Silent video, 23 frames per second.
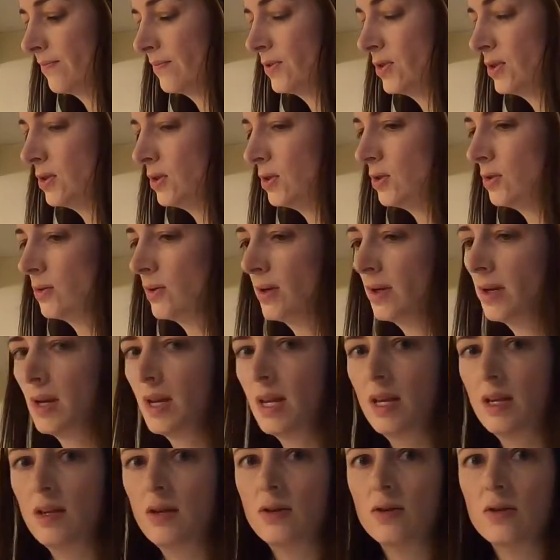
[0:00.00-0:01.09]
to do it
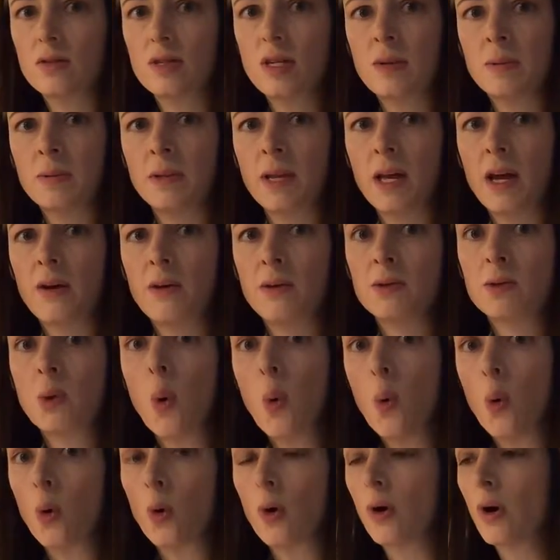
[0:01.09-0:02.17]
in your seam allowance,
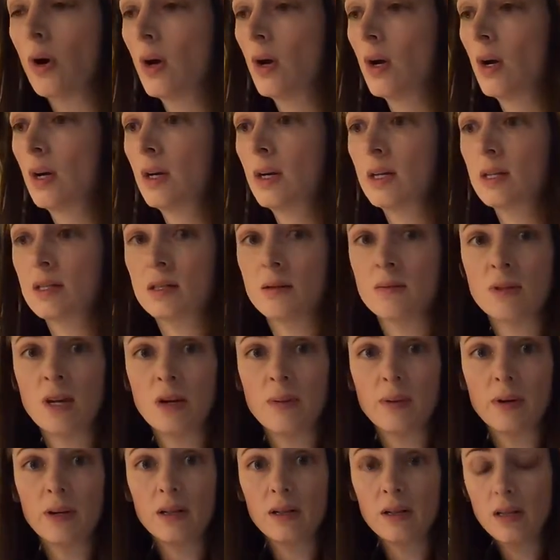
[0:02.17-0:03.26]
or get some
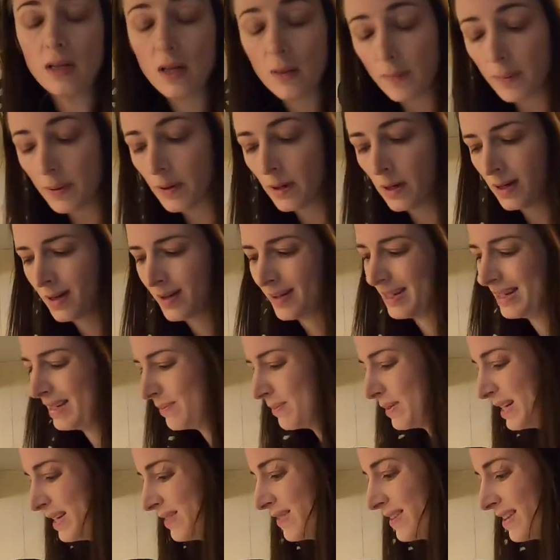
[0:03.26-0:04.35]
type of clip.
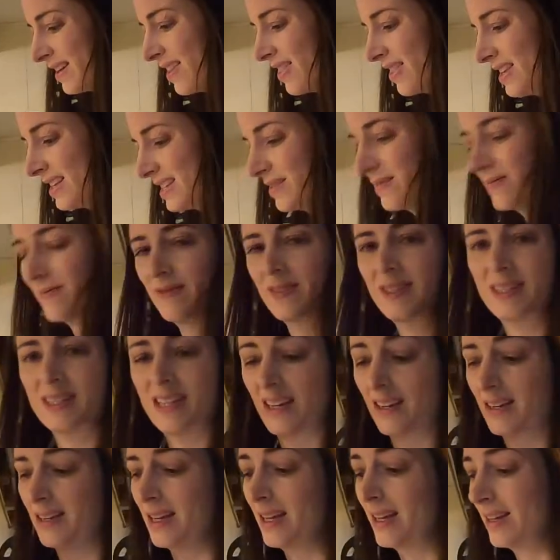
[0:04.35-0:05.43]
But even on this, I
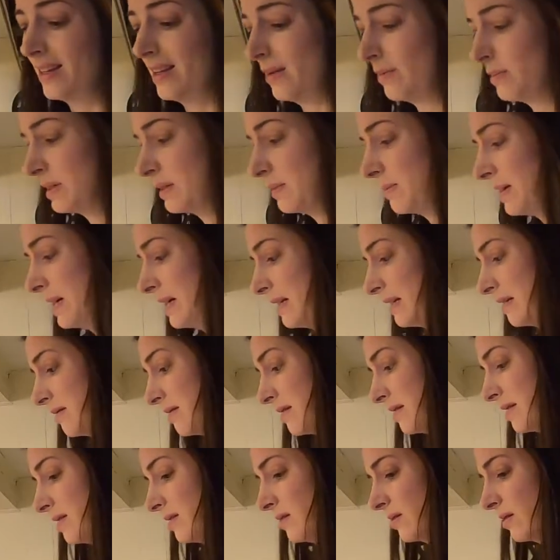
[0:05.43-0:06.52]
think clips might
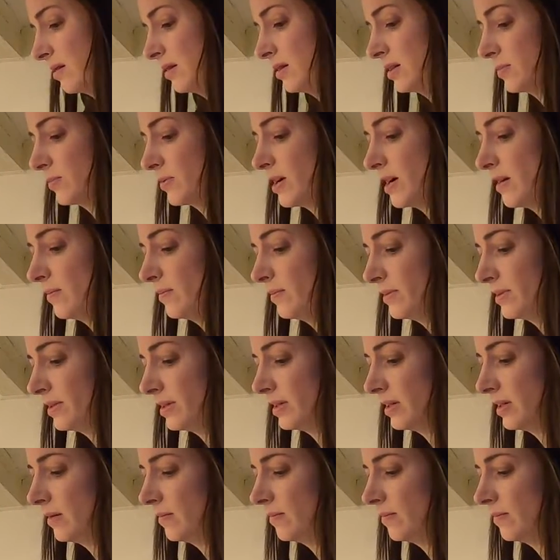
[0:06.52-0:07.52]
still cause problems.